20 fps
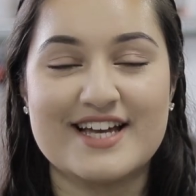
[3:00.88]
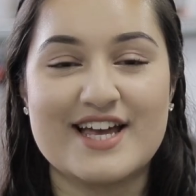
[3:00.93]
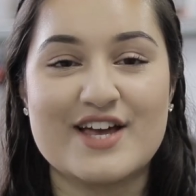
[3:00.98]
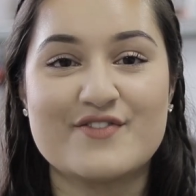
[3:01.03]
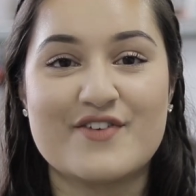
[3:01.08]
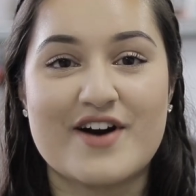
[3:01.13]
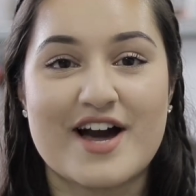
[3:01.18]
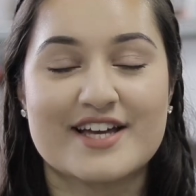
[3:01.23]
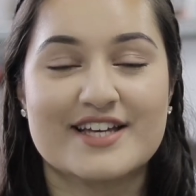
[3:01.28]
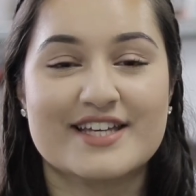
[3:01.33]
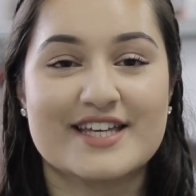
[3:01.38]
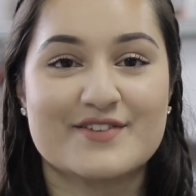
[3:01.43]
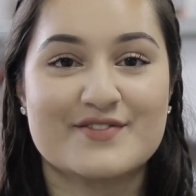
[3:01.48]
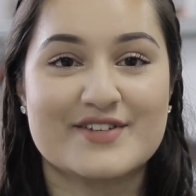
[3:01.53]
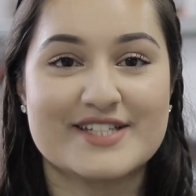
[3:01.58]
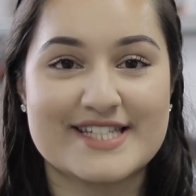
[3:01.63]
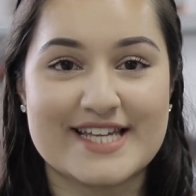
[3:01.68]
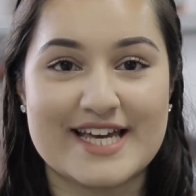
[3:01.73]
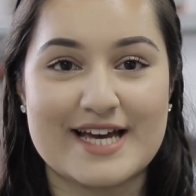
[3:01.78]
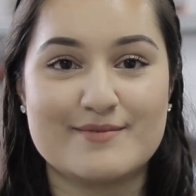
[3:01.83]
If I could
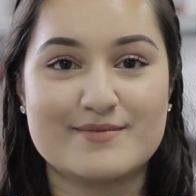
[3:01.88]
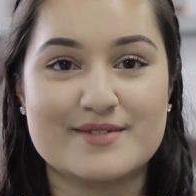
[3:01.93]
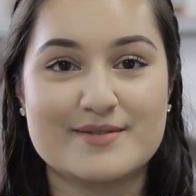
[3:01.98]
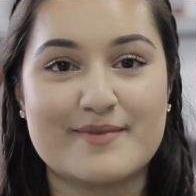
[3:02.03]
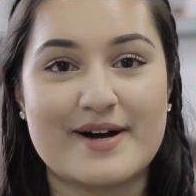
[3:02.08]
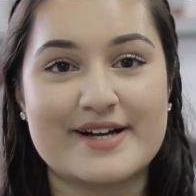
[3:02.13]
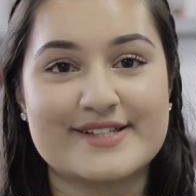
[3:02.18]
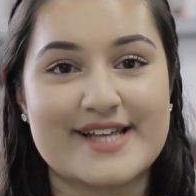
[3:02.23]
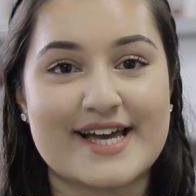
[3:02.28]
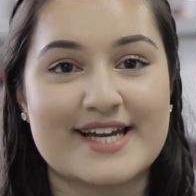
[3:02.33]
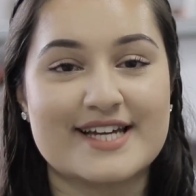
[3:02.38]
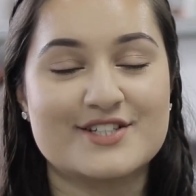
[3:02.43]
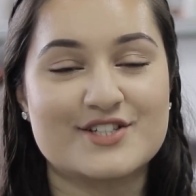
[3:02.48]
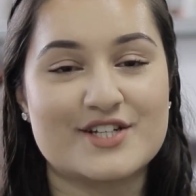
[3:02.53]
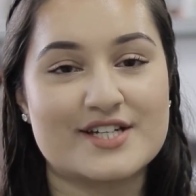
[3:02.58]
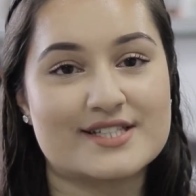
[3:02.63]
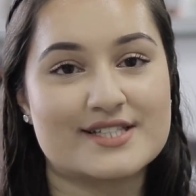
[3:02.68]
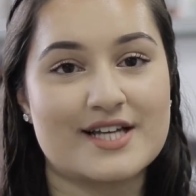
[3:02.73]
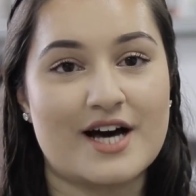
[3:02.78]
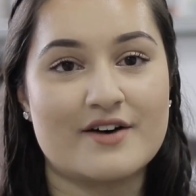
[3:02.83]
give a tip to my second
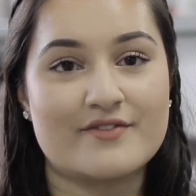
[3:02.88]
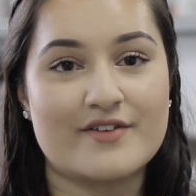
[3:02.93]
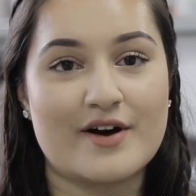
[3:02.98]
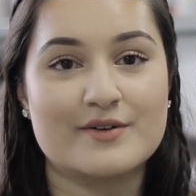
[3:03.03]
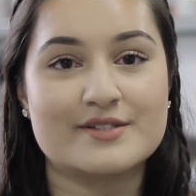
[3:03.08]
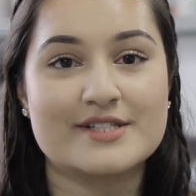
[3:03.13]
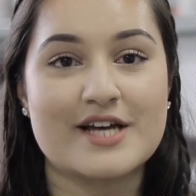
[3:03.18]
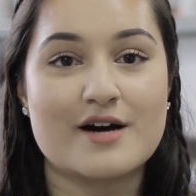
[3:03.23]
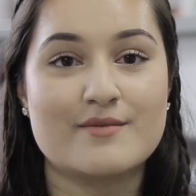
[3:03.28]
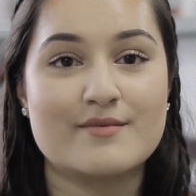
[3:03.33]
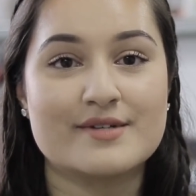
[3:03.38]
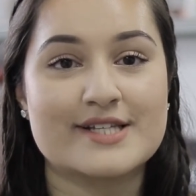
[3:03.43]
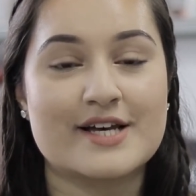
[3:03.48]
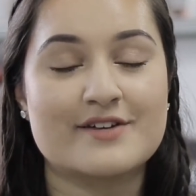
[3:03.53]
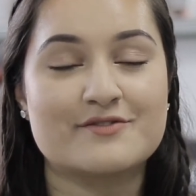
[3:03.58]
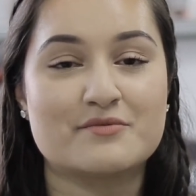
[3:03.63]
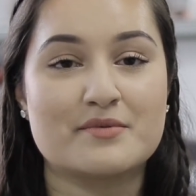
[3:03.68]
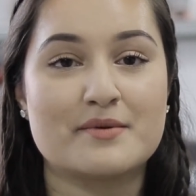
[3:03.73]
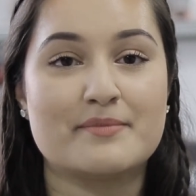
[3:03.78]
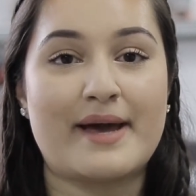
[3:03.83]
year self, I'll tell
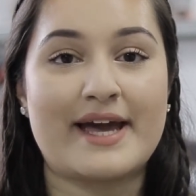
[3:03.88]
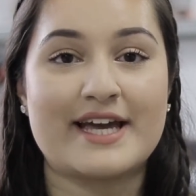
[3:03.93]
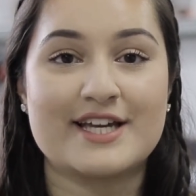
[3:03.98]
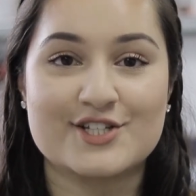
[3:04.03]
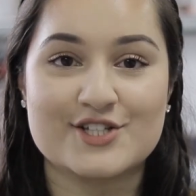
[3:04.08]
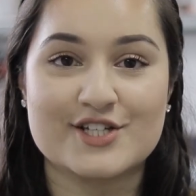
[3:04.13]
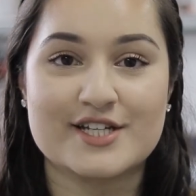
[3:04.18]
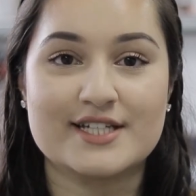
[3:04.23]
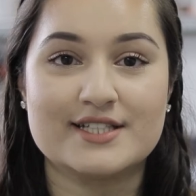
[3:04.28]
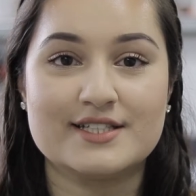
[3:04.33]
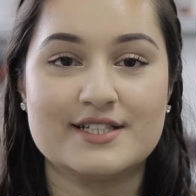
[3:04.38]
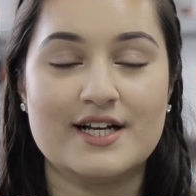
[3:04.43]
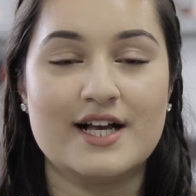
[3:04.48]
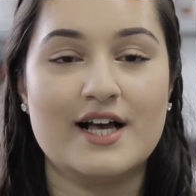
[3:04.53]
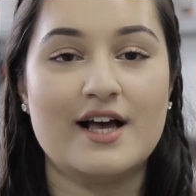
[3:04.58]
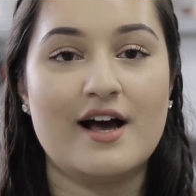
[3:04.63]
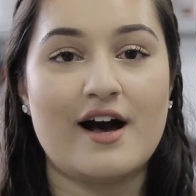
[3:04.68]
myself to be patient.